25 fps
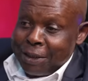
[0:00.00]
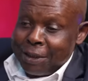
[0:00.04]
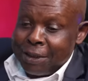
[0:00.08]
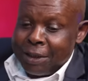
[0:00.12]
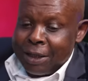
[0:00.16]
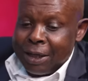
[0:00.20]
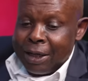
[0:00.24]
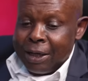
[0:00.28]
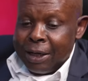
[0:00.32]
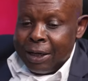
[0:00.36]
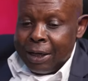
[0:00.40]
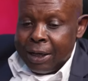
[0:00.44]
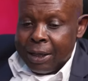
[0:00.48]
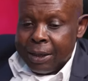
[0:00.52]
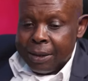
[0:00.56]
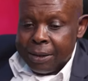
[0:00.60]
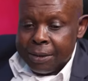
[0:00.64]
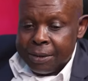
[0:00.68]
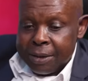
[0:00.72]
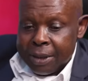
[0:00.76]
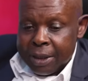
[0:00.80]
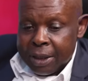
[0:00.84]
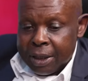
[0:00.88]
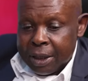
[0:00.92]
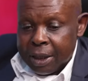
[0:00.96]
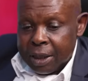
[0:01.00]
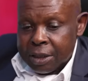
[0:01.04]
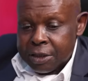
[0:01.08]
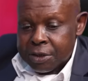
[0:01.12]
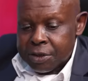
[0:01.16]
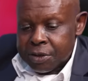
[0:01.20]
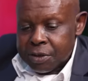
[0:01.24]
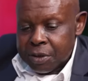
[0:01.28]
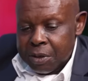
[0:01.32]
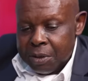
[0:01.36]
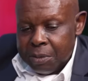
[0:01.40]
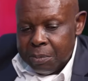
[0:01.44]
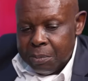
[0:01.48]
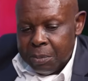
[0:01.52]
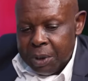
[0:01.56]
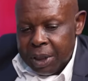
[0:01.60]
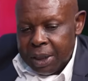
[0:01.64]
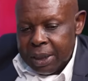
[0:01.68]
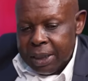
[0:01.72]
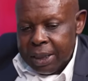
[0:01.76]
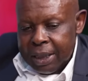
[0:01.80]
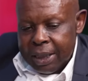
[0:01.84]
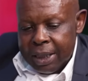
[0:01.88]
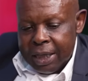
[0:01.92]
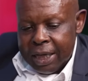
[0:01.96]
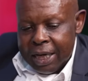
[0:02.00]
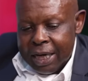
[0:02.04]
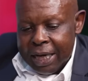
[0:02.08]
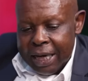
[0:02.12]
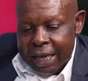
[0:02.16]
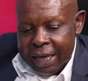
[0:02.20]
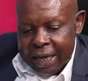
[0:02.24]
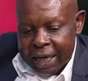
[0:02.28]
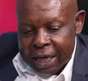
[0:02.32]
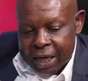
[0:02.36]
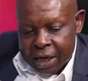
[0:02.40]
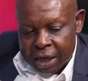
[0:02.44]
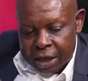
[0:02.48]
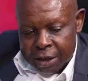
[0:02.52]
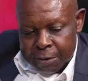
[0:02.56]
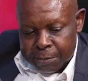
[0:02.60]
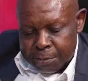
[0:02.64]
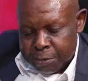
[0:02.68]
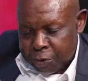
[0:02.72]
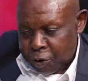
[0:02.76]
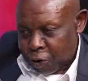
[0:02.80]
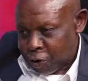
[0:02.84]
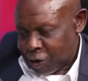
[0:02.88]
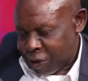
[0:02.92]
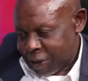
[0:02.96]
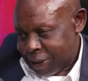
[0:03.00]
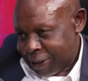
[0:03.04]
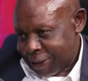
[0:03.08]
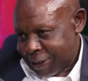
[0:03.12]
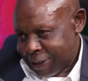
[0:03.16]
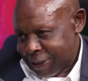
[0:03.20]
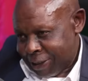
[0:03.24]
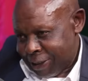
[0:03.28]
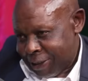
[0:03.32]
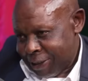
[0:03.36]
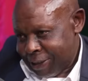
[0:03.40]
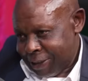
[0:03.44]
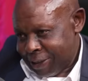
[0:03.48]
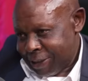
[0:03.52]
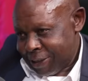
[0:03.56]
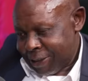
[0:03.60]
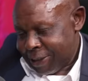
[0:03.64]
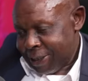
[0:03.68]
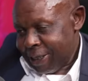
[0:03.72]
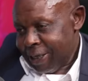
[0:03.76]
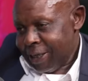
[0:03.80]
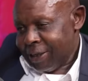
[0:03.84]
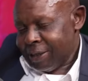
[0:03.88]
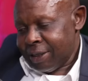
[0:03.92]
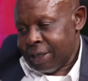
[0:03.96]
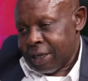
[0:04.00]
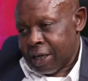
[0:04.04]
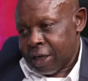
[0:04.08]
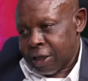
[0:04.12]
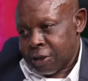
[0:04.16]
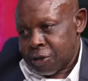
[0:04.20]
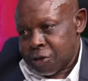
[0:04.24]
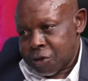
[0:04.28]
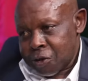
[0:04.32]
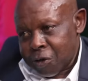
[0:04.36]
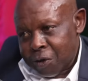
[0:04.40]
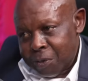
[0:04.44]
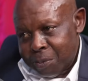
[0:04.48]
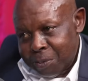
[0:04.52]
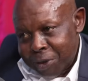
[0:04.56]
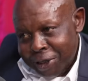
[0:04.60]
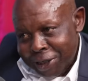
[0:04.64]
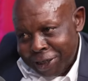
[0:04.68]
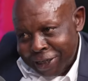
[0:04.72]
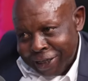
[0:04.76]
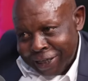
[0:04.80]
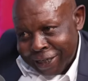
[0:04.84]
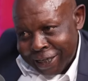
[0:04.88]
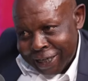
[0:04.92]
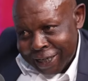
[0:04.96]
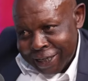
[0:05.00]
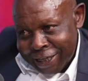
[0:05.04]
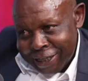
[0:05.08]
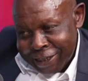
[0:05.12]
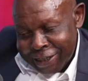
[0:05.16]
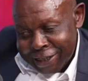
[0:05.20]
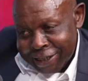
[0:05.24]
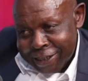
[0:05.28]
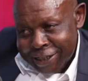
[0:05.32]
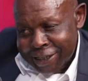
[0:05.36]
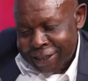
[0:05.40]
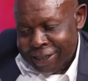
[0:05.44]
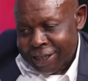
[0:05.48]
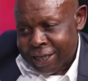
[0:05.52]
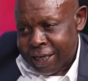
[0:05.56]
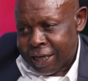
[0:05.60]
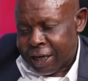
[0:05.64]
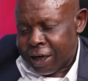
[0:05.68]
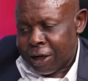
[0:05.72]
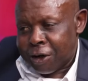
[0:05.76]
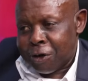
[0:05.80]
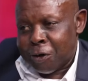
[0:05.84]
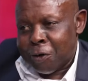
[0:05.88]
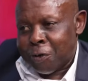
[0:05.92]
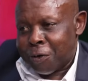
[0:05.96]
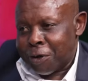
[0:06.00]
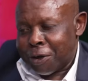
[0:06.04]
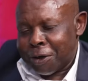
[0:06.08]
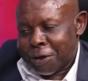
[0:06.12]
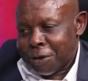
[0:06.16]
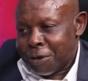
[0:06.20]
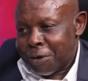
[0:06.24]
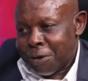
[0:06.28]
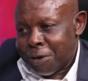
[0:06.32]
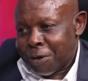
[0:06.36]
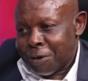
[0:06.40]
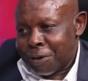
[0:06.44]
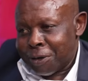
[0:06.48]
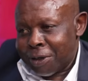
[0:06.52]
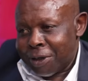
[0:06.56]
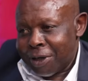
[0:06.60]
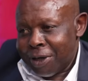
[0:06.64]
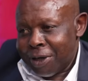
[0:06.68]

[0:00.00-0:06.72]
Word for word: There are, there are so many legal processes, mm -hmm. there are so many cases that are going on.